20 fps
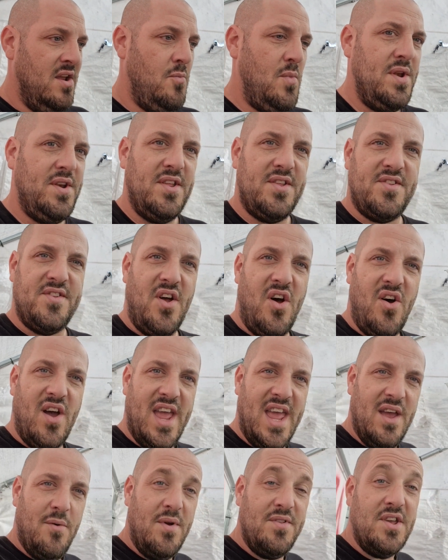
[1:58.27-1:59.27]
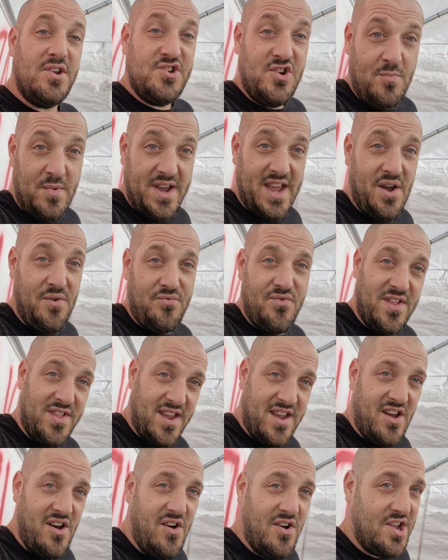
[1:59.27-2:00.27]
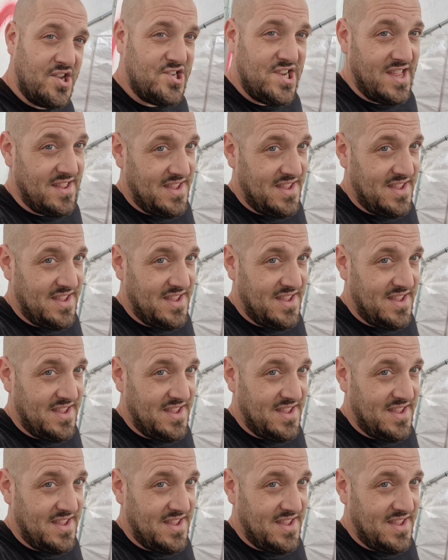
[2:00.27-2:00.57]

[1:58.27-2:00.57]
went to start it, went to show my girlfriend the car because she